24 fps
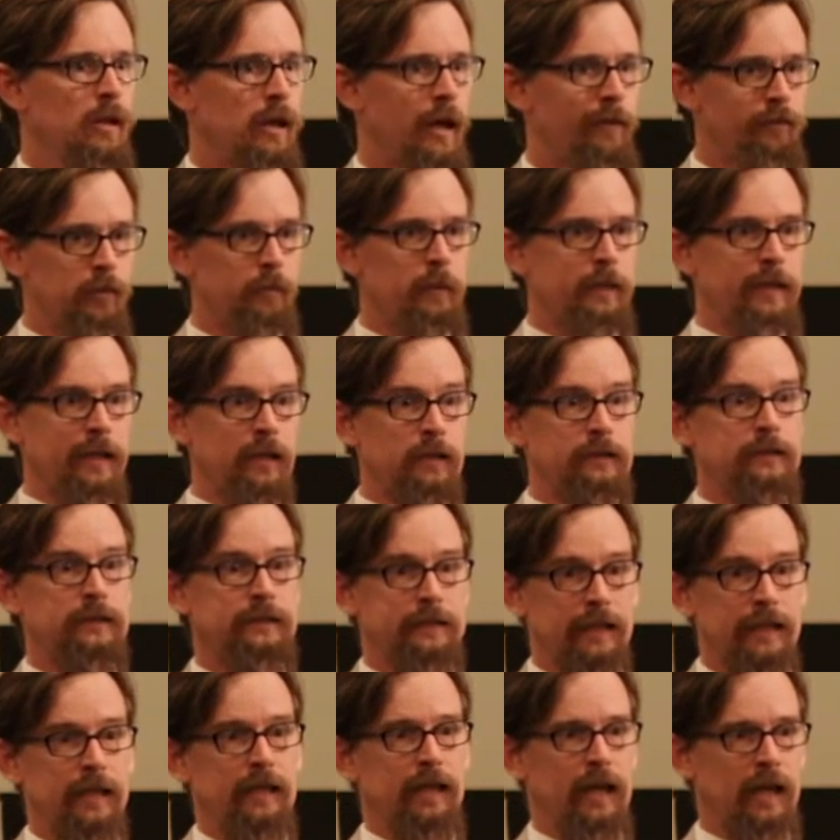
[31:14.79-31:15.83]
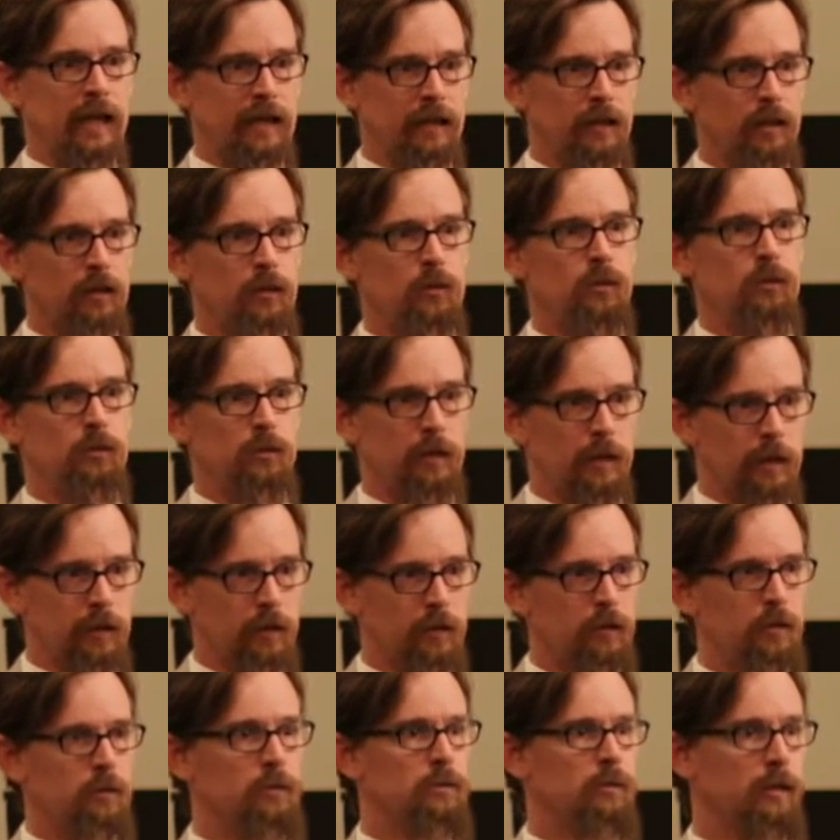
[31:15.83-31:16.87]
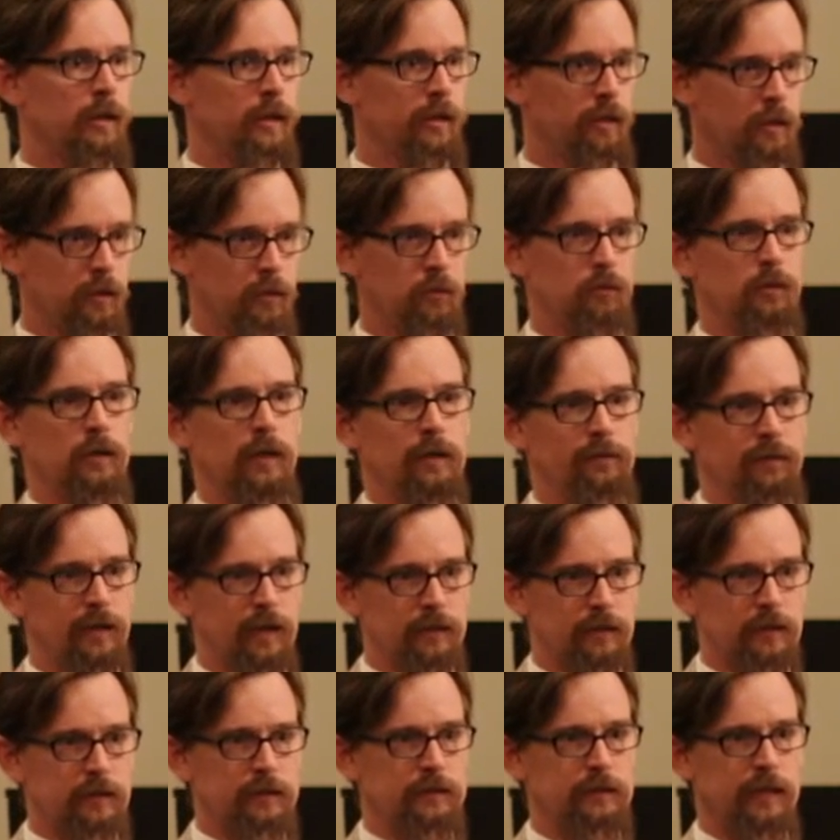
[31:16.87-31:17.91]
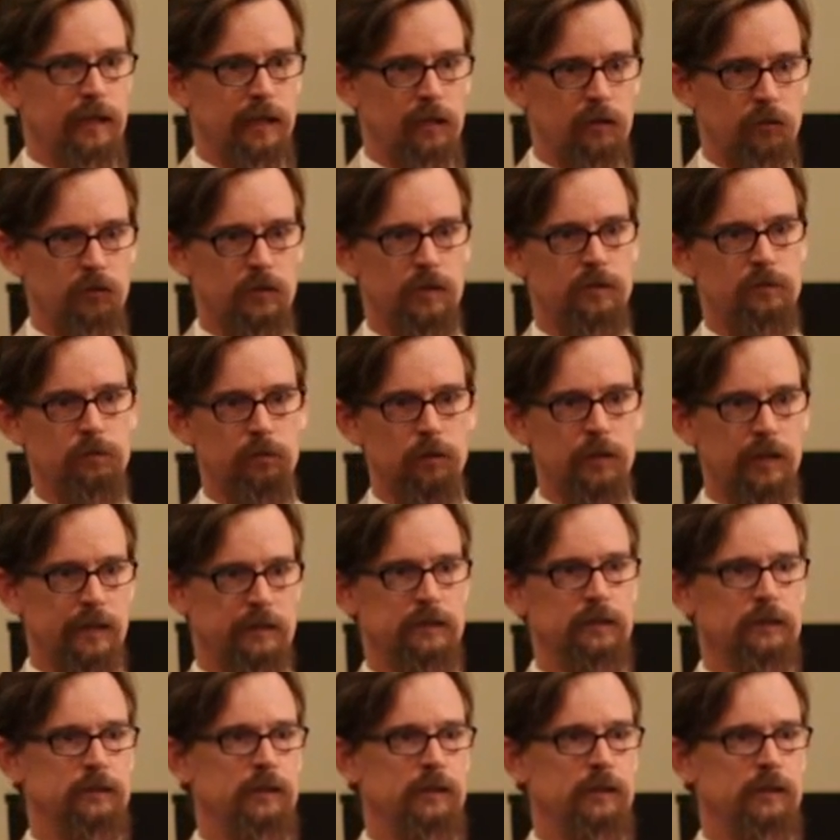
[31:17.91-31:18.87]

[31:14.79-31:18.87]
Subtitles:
Everybody else is saying, I know. I've got this down. Just listen,